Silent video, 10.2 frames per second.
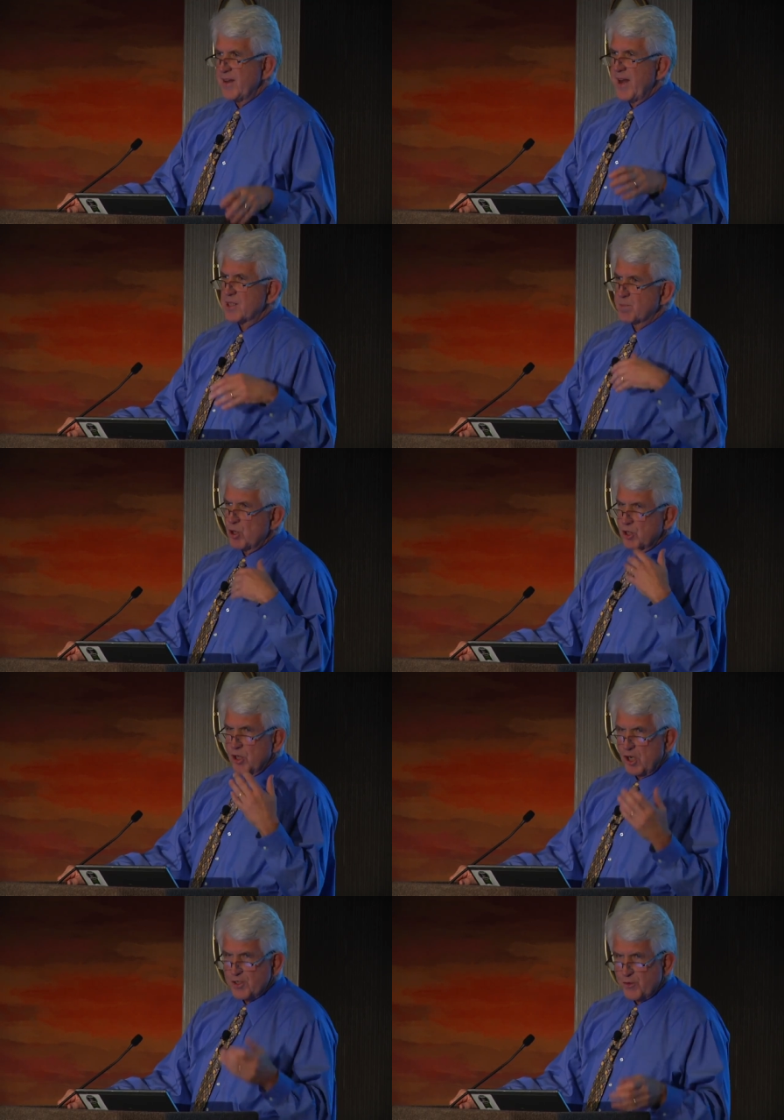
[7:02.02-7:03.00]
the next
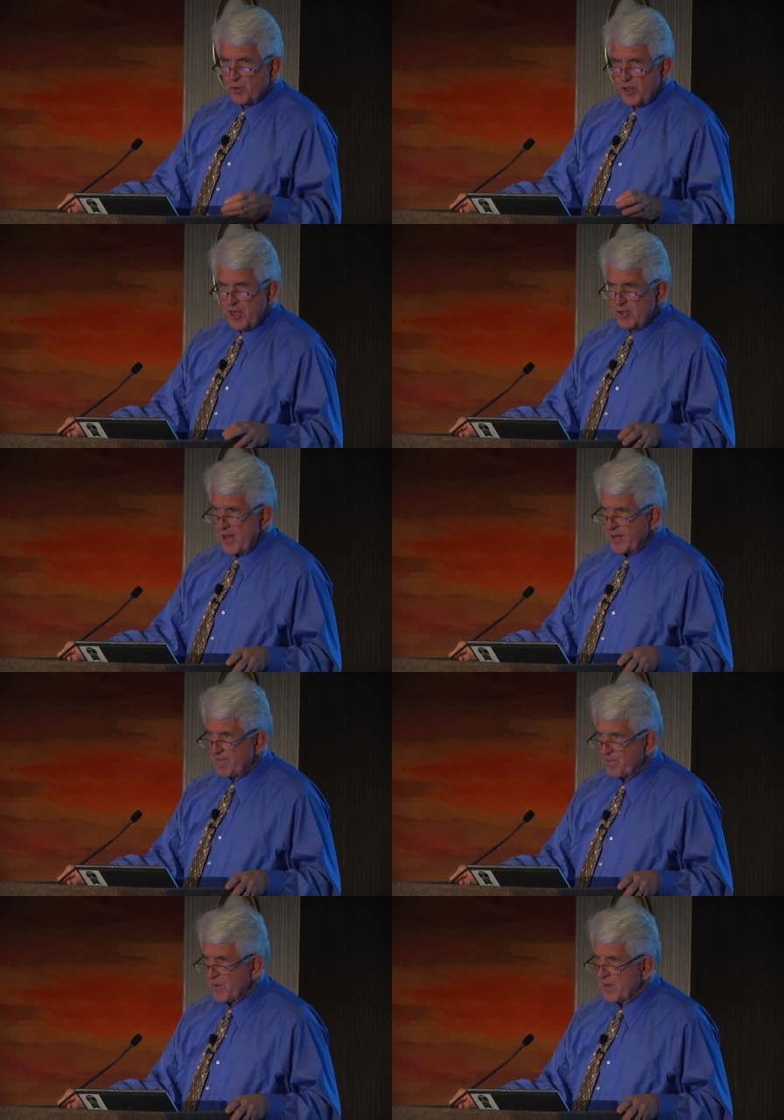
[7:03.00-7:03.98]
protocols for the internet.
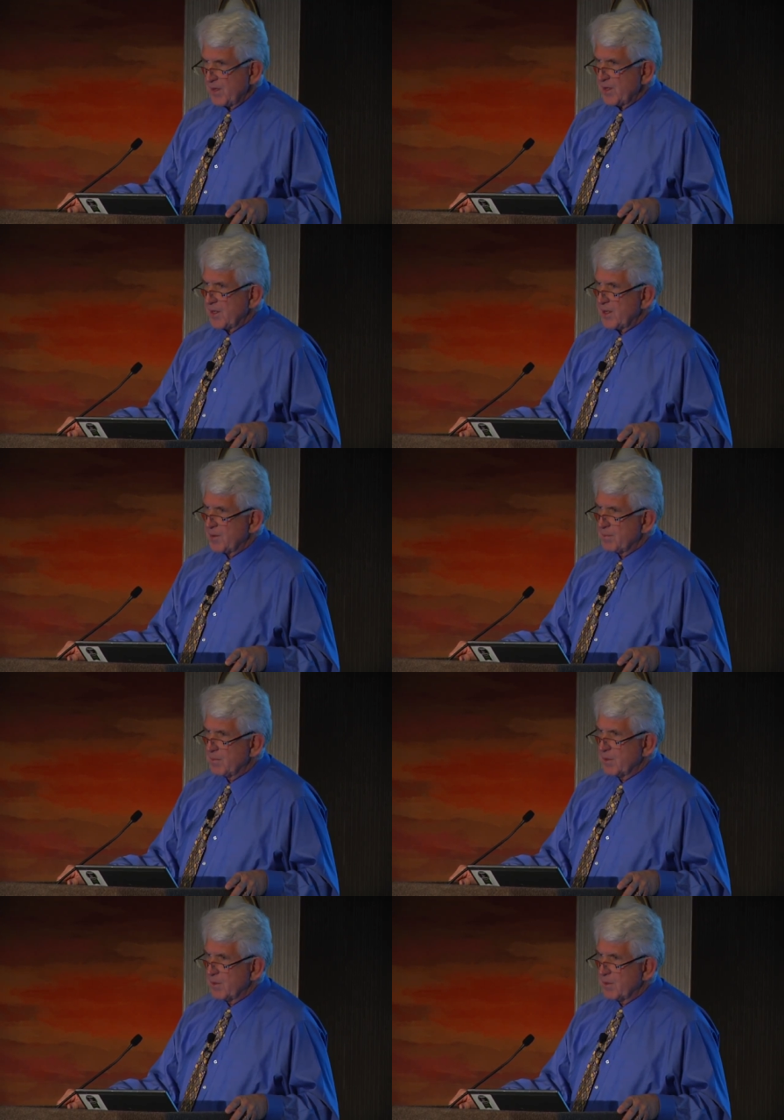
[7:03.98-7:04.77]
Uh,